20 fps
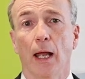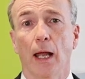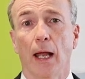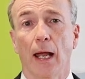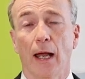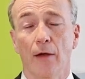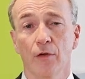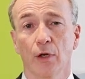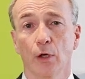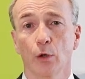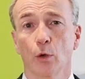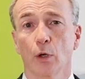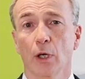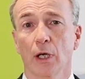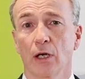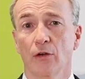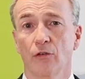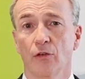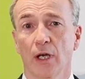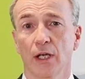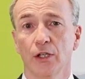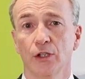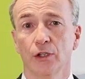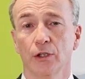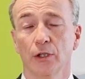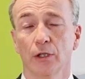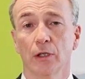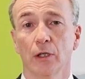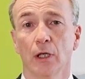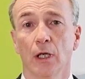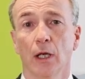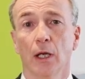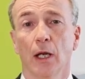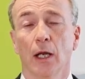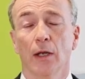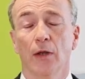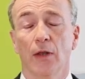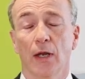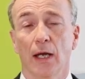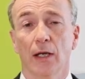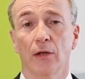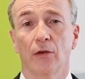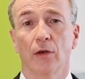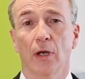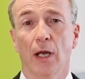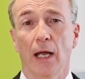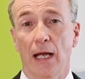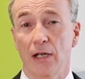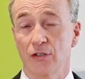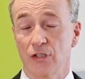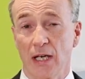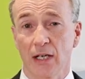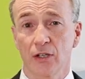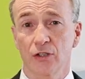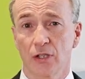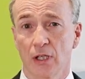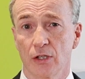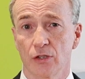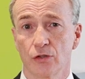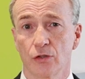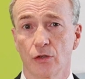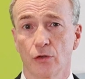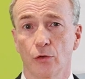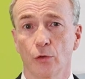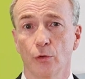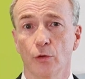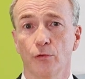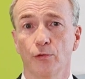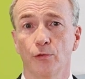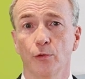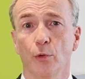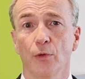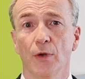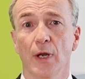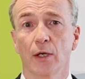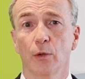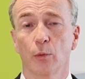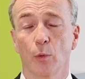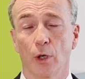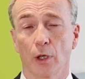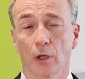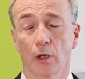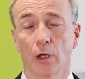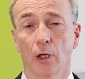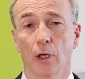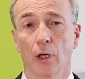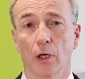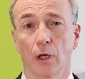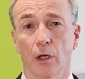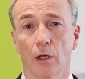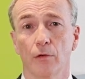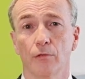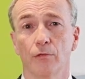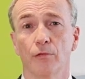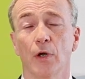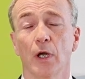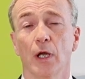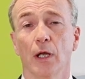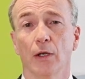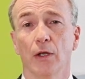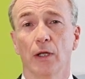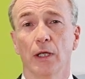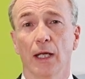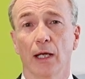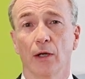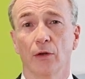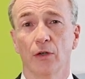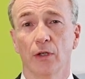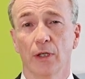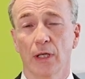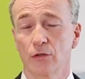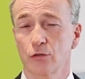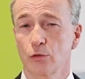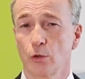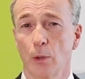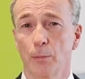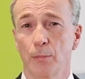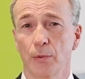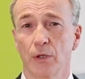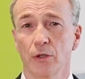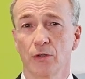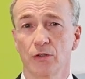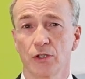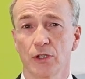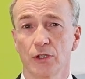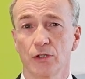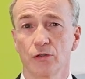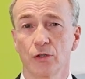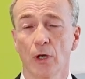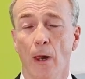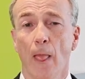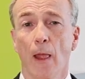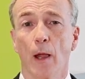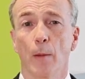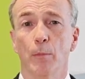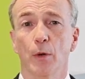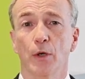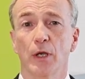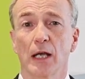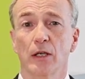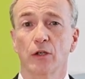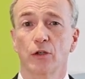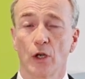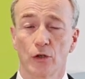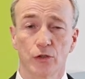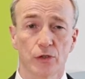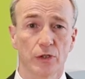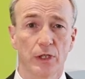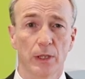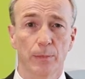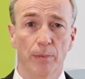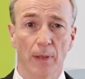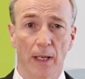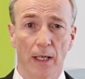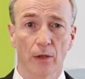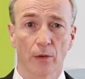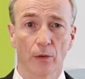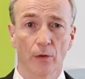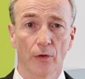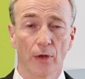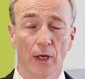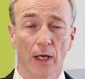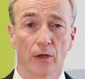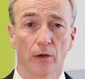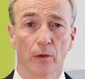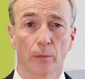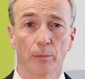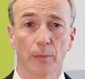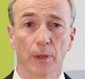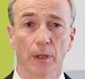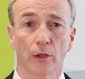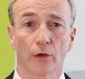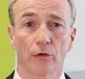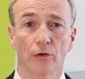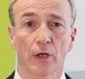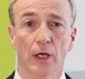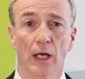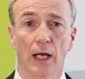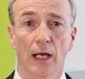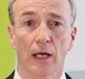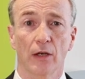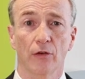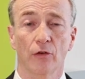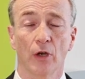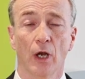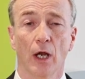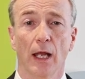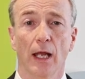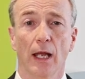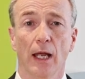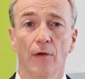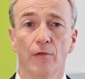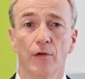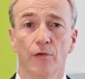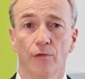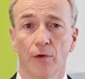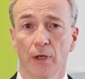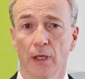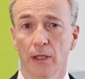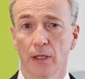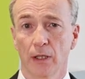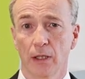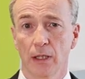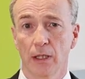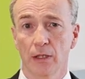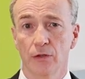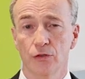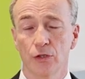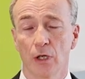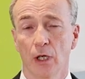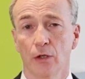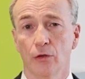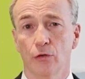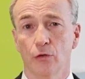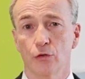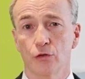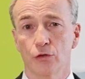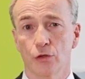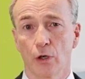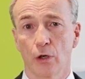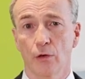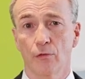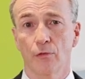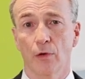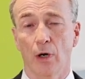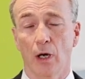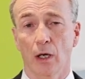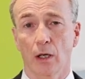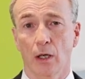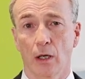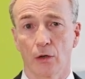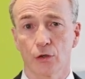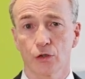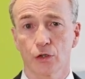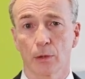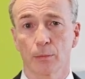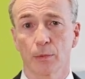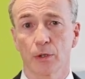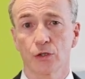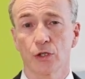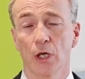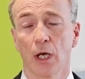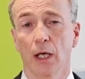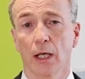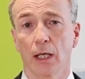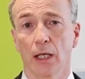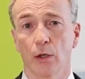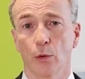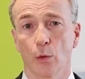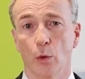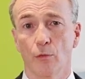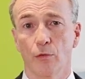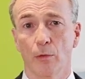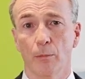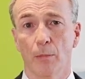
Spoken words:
Having an organization that has access to the full network of the LTS competencies, but that doesn't depend on that because it has everything it needs to serve our customers in North